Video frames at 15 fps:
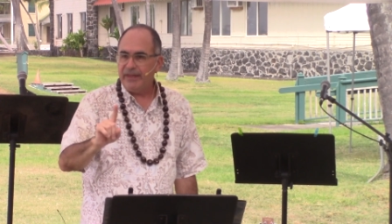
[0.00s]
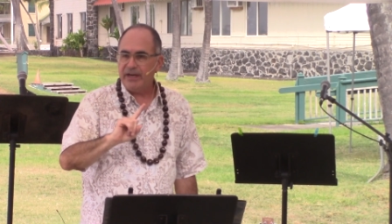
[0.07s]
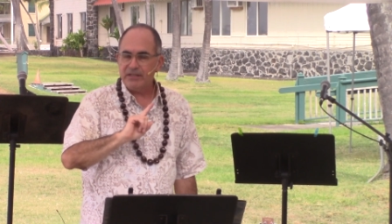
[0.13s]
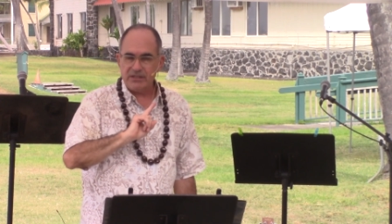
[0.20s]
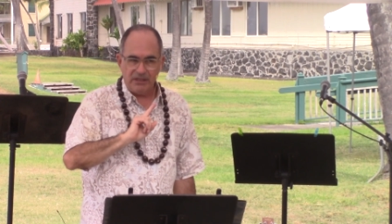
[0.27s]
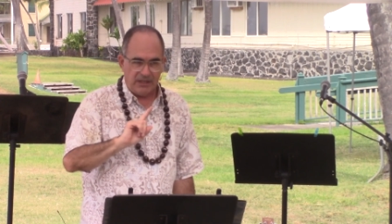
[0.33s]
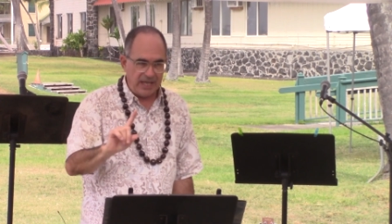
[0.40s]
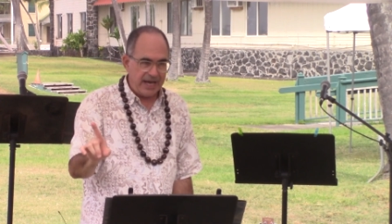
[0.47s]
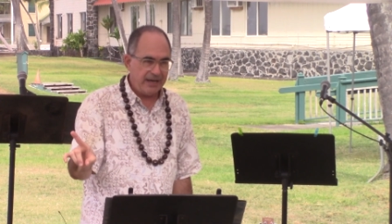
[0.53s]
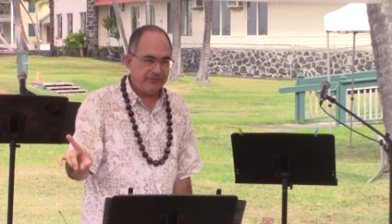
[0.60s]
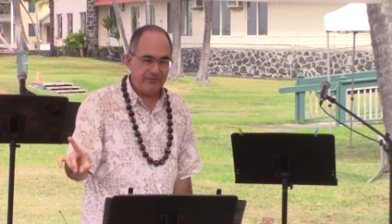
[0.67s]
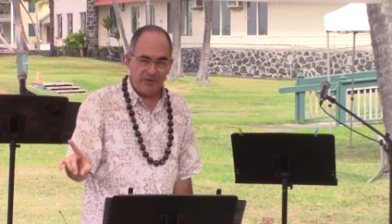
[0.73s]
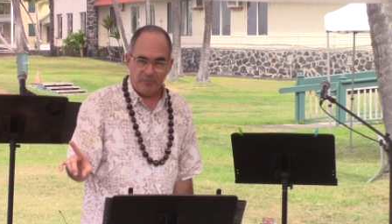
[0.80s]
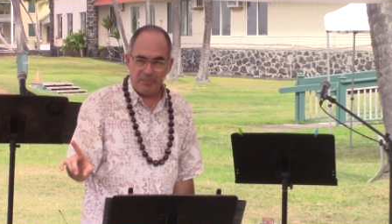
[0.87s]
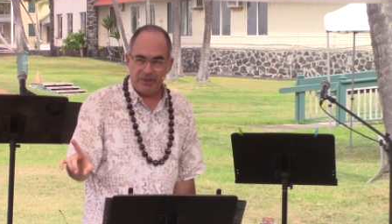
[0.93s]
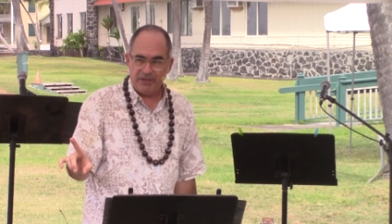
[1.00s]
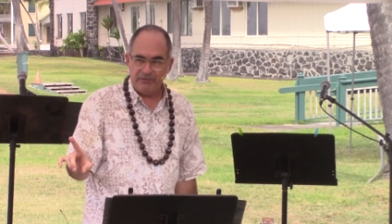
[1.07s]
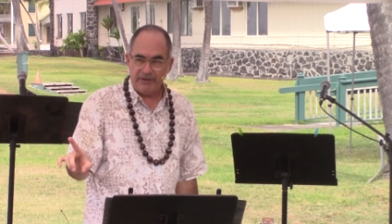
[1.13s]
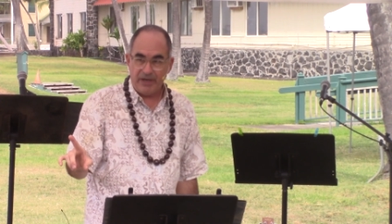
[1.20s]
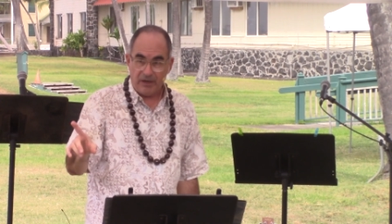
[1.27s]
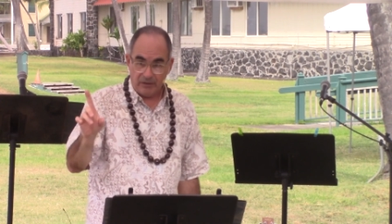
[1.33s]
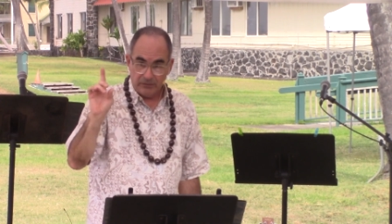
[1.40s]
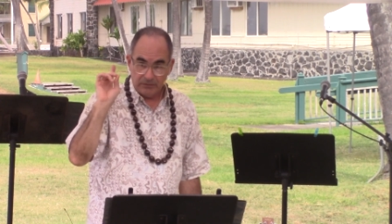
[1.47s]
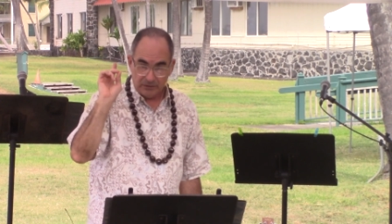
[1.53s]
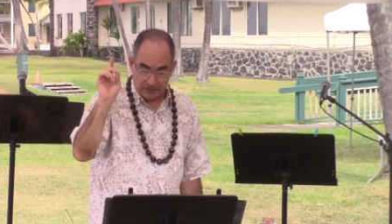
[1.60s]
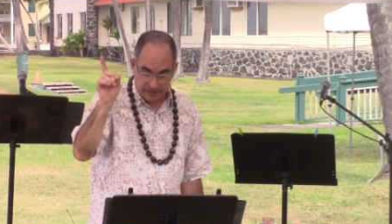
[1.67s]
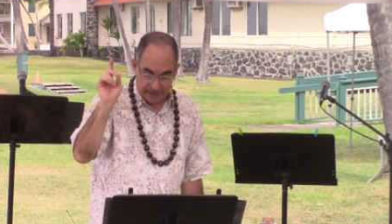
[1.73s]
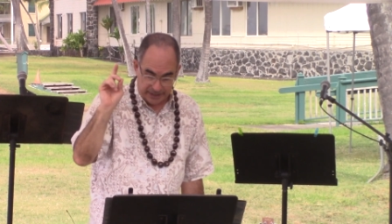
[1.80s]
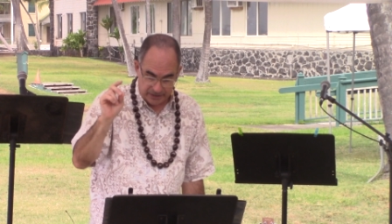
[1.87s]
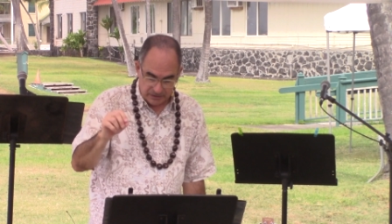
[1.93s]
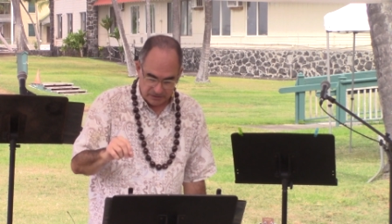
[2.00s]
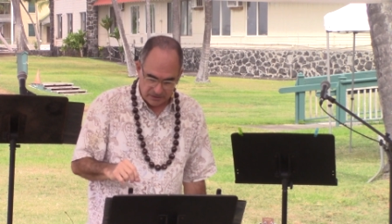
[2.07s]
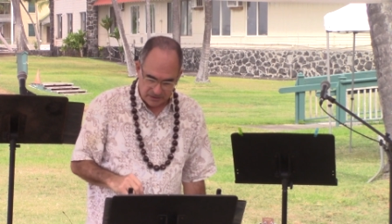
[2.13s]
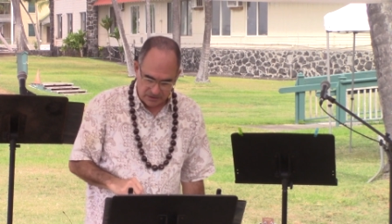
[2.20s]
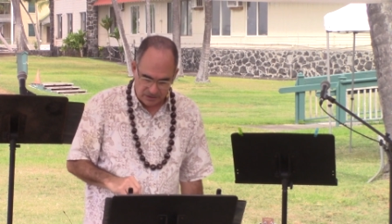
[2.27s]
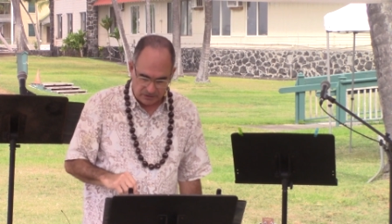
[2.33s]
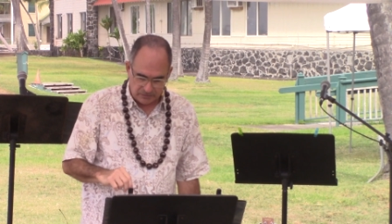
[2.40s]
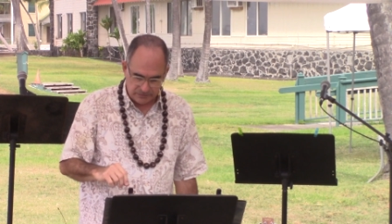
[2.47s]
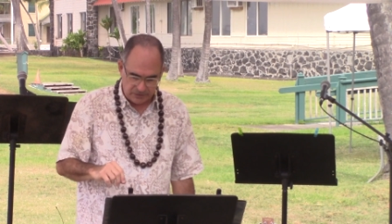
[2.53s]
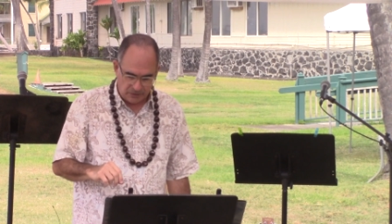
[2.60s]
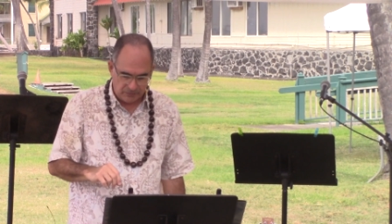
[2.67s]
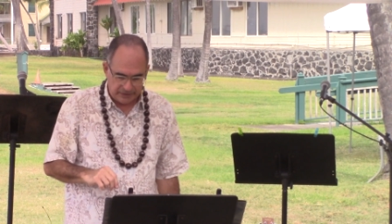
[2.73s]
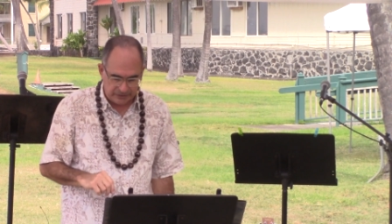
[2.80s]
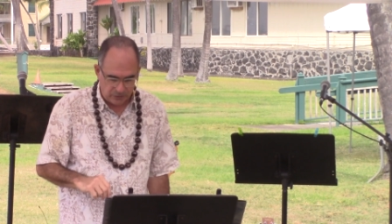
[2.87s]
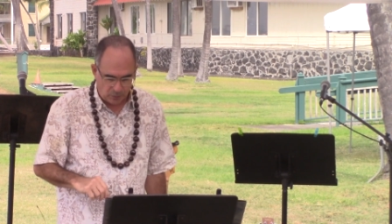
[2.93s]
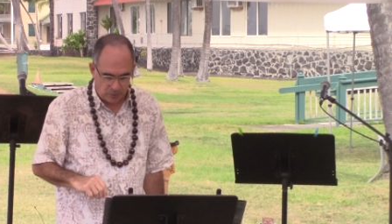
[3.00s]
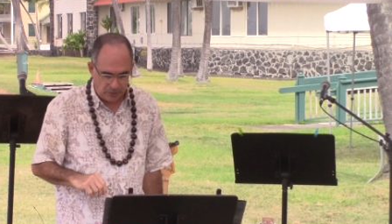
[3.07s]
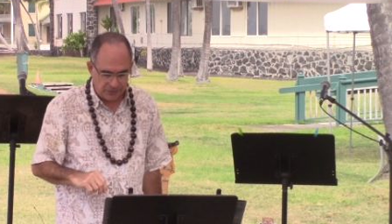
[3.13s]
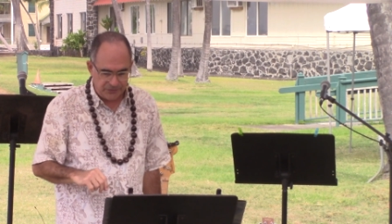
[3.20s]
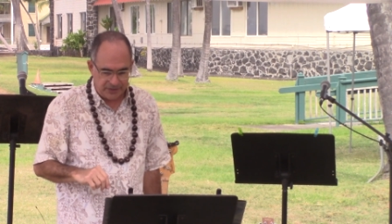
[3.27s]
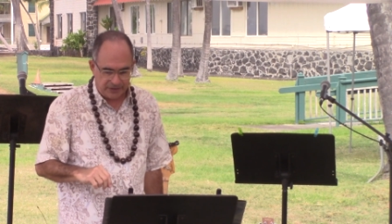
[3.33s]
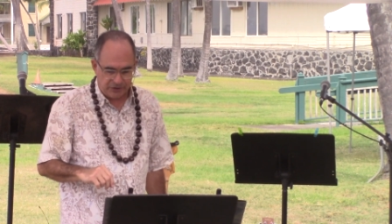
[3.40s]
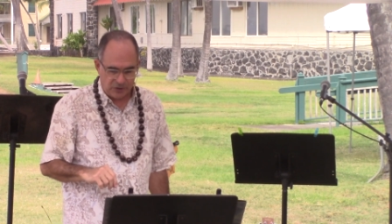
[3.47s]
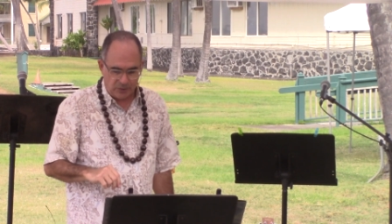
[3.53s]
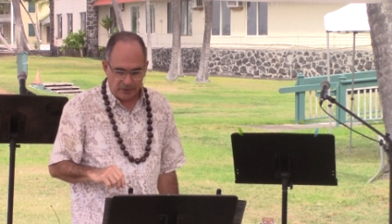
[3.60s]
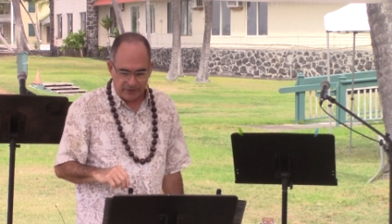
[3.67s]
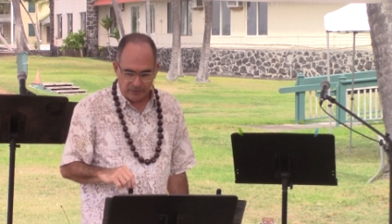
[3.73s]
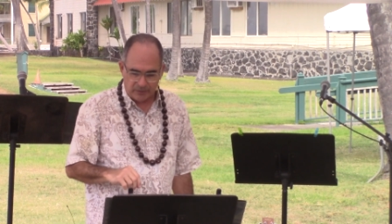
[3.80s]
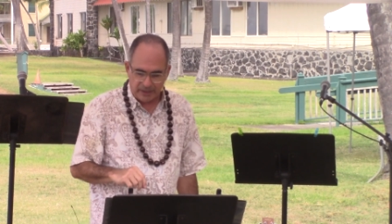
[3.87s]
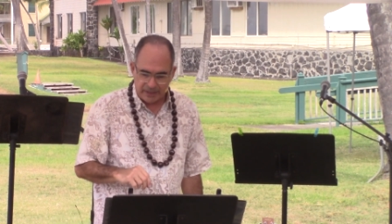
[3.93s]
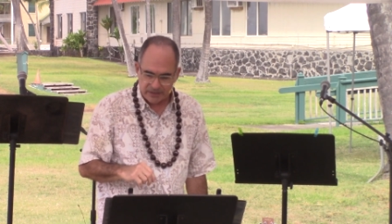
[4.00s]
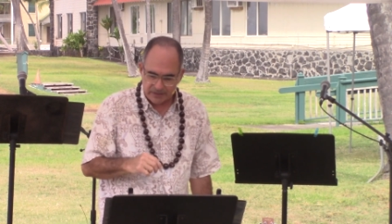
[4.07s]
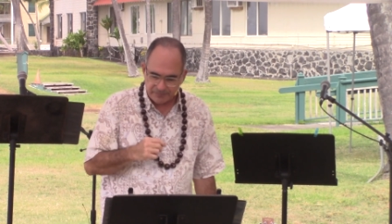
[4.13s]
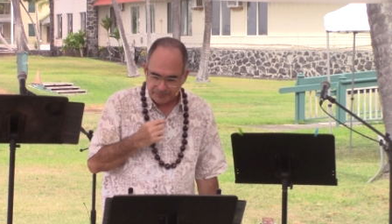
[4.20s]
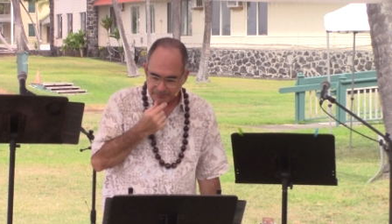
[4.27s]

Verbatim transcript: that is a lie from the pit of hell okay so don't let the world tell you otherwise